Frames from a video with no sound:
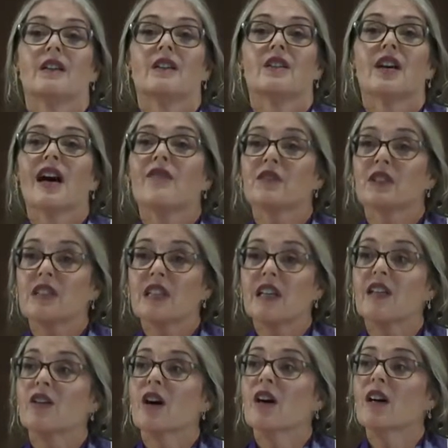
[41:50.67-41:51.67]
To have to
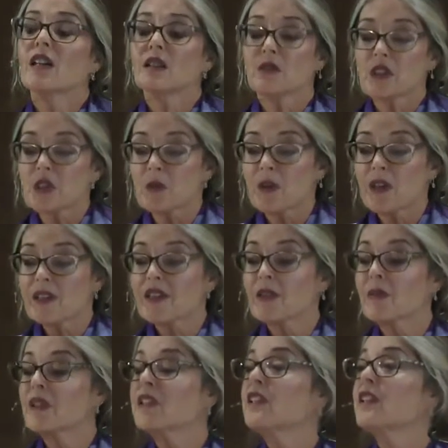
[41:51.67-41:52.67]
take on
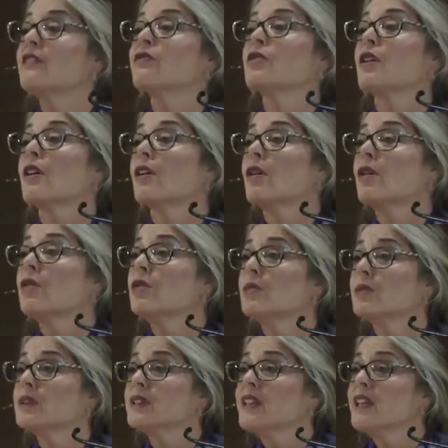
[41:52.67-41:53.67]
responsibility for our
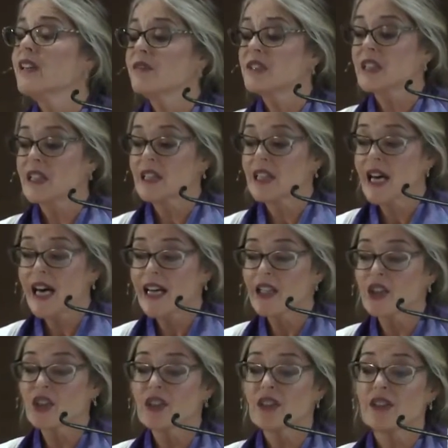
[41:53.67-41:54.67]
own beliefs and
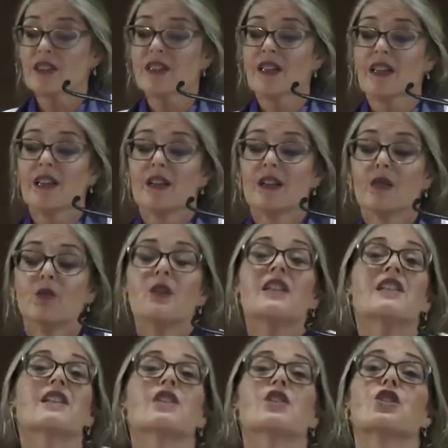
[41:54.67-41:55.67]
actions,
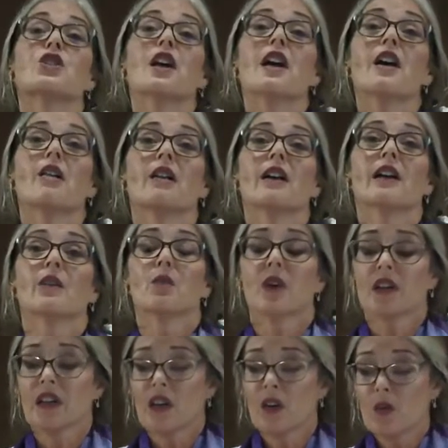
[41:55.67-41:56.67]
risk sharing
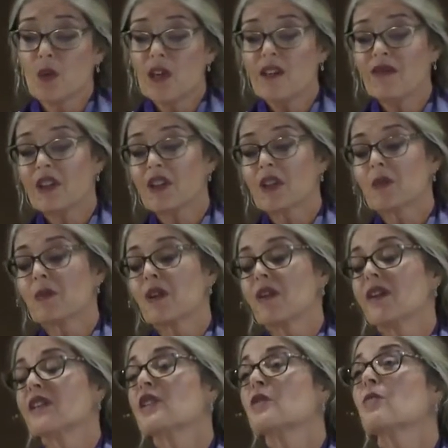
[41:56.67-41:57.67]
what we've
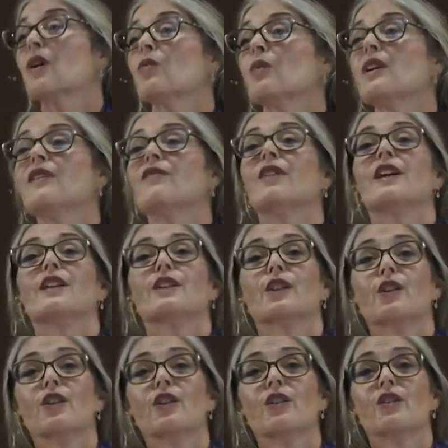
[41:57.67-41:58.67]
experienced, what we've
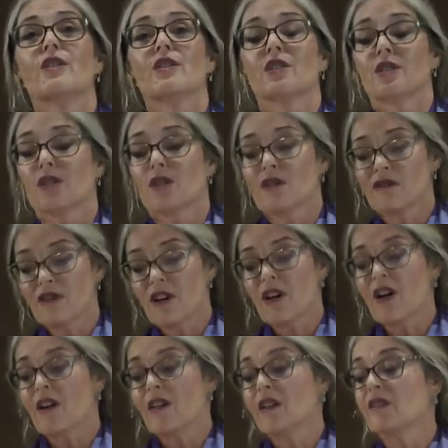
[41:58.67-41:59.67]
learned so
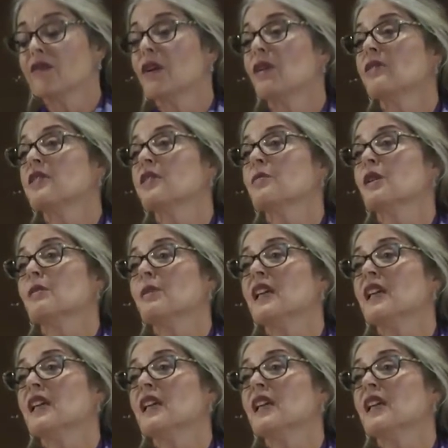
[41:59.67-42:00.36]
far of ultimate